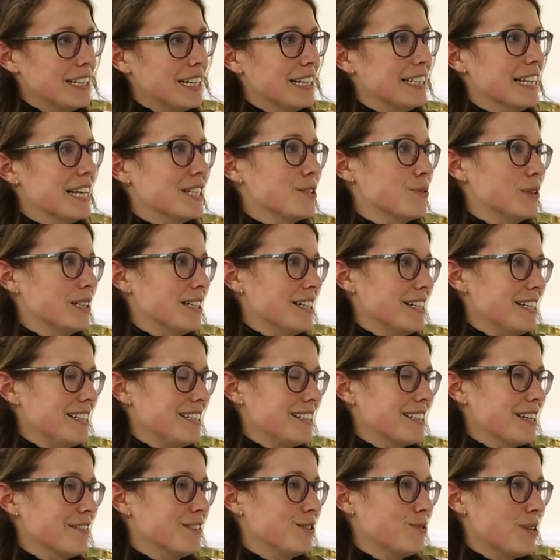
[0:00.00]
And that's when I
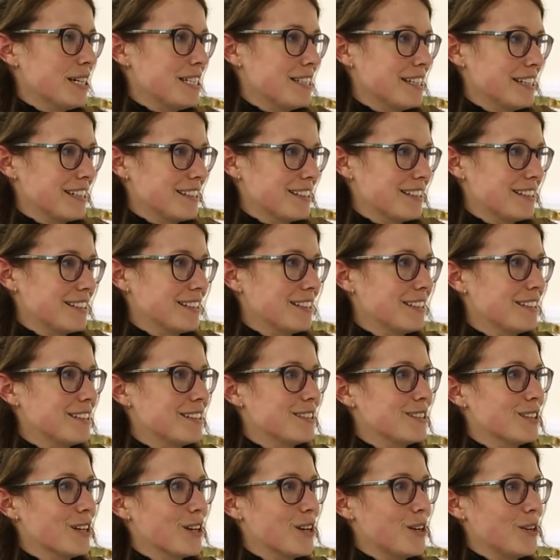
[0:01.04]
discovered Wessex.
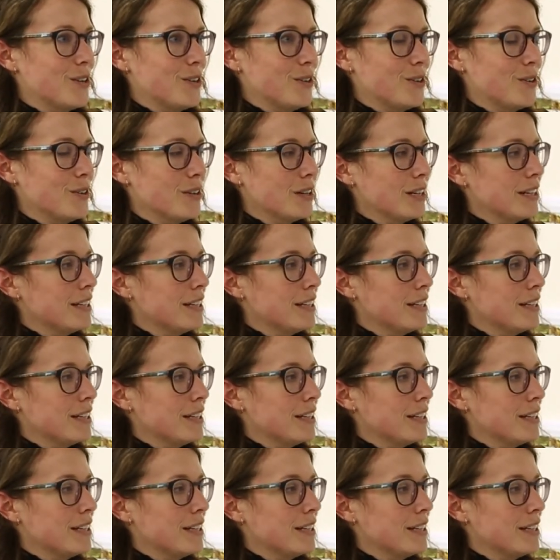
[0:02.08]
So